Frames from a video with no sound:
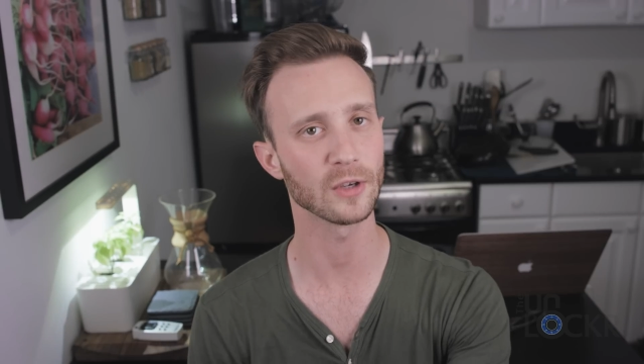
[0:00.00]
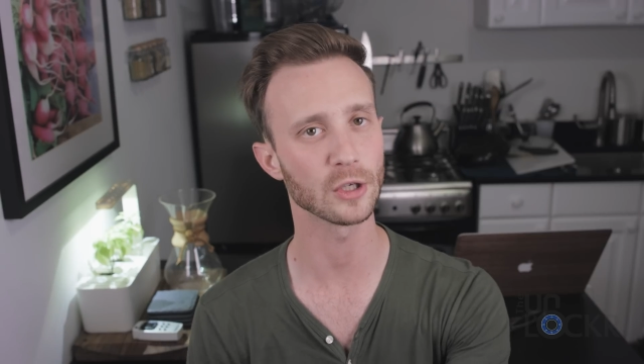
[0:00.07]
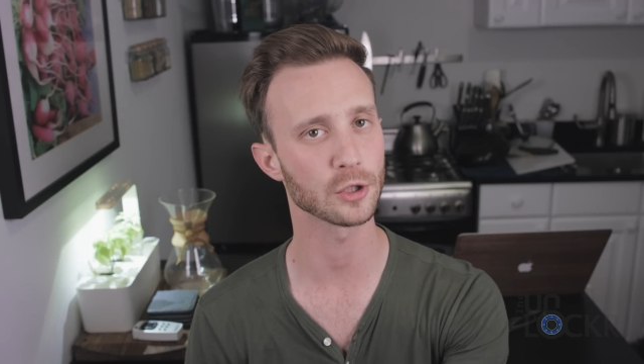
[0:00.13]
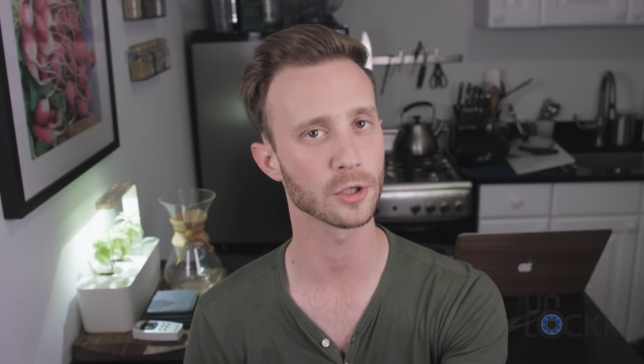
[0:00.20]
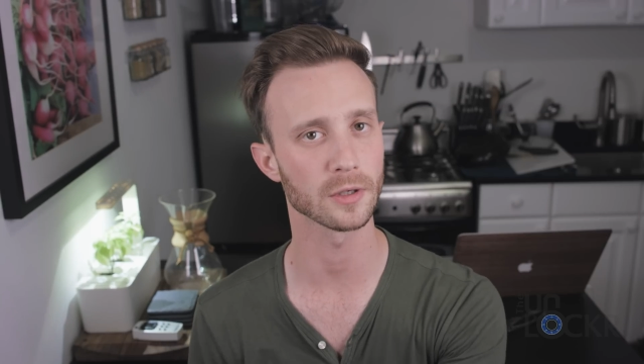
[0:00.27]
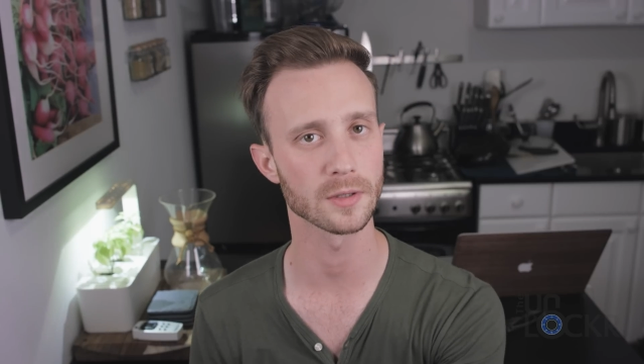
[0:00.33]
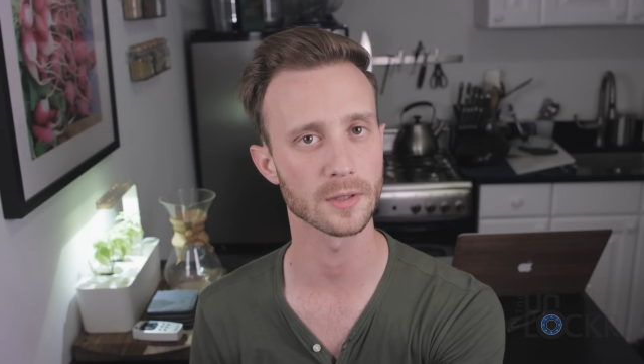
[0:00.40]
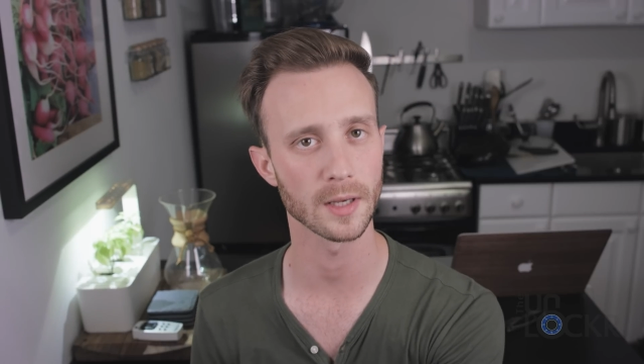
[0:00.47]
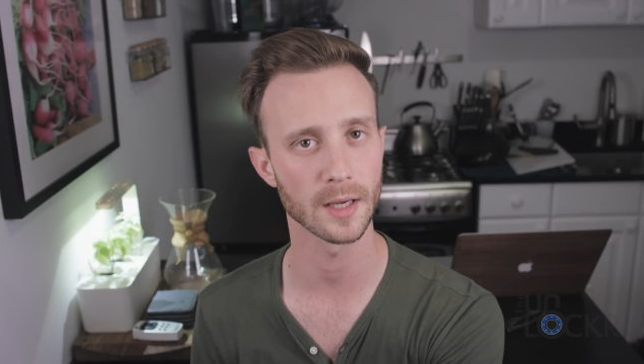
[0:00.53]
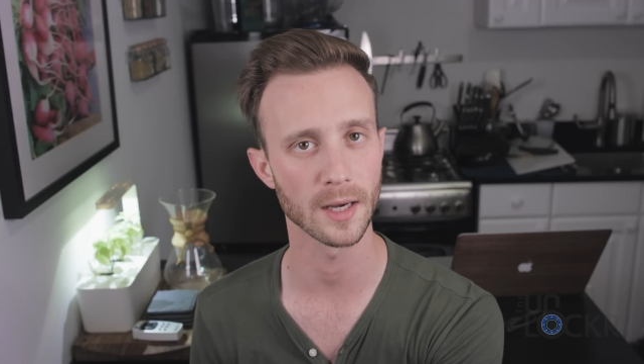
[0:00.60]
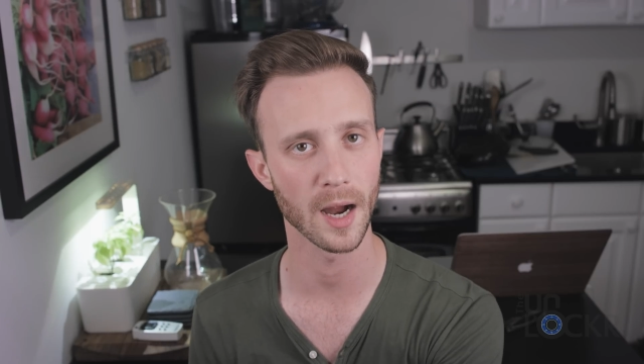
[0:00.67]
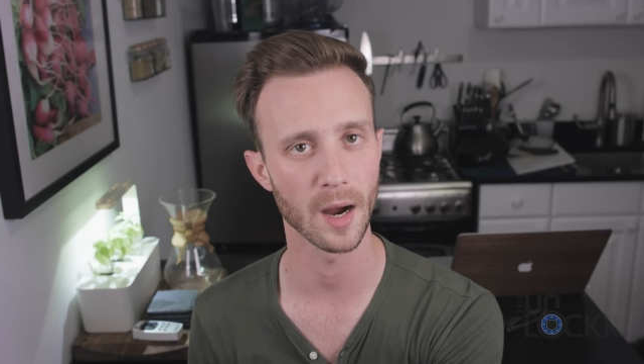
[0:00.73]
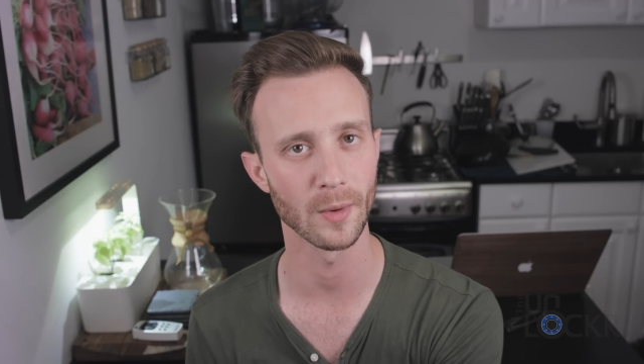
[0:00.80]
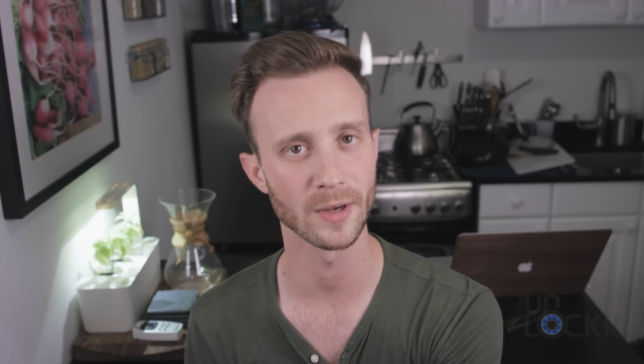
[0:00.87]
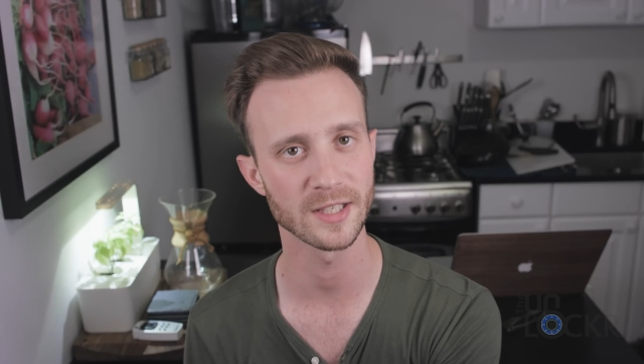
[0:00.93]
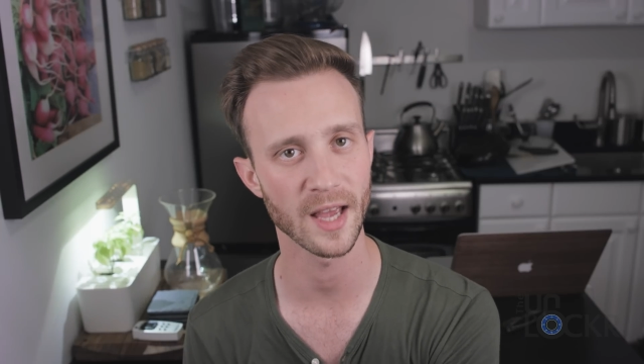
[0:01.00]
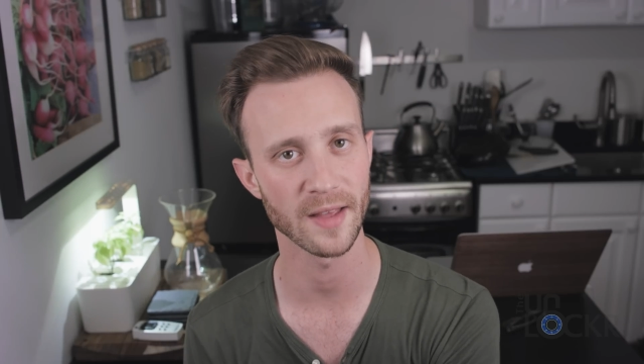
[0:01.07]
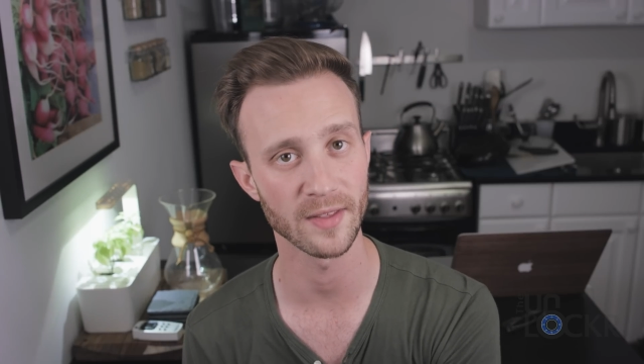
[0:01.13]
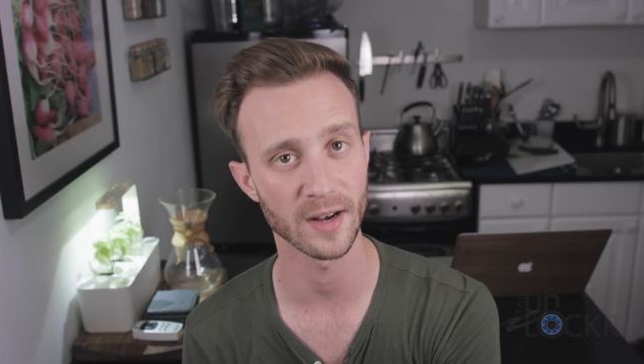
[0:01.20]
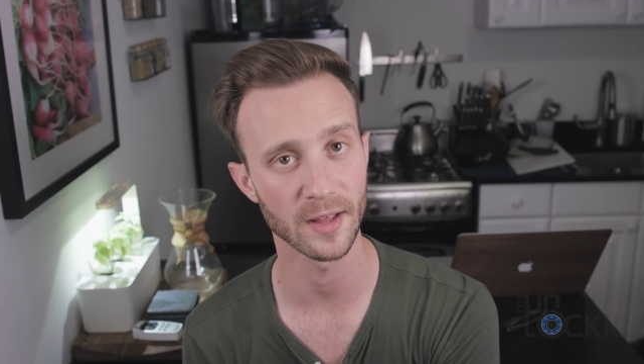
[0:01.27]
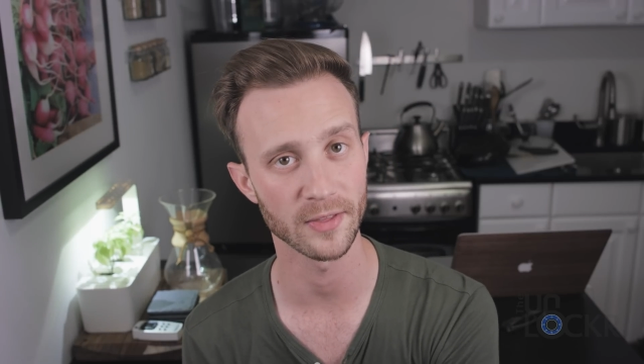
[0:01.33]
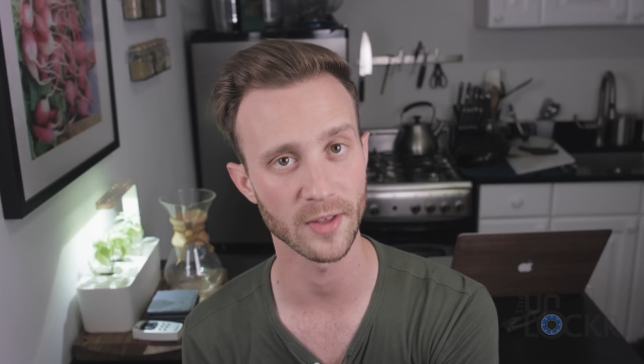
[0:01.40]
features in iOS
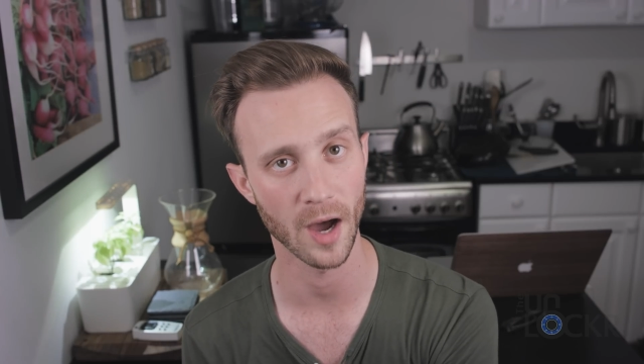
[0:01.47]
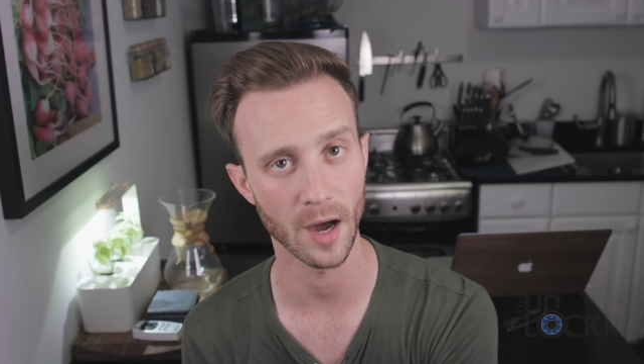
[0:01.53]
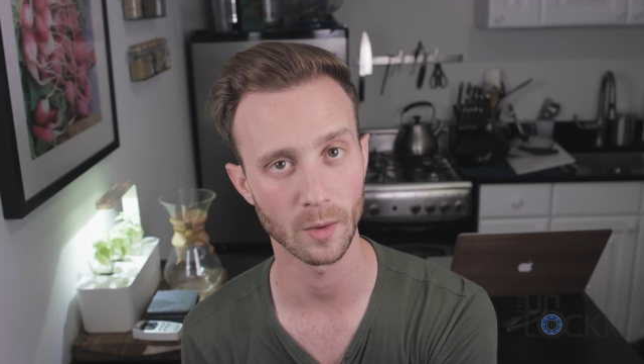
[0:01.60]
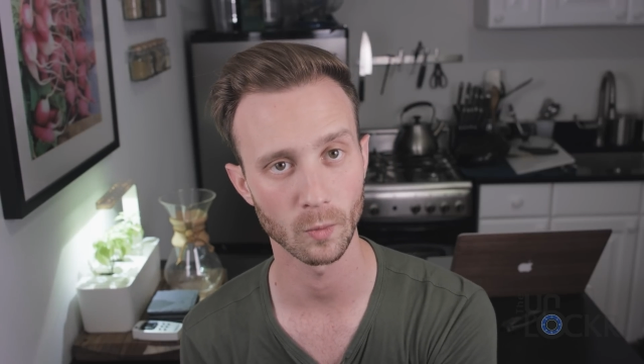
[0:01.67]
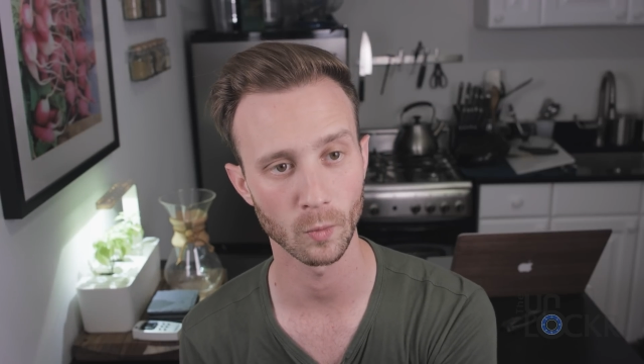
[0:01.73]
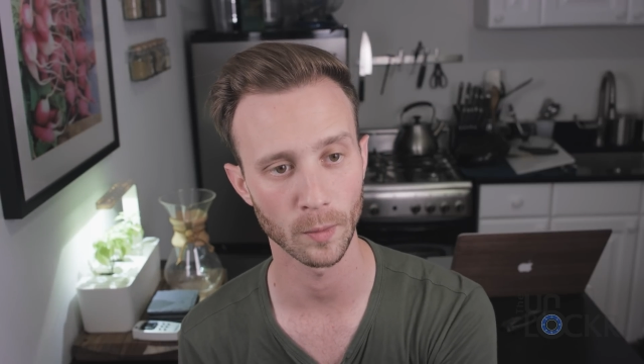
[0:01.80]
10 that I thought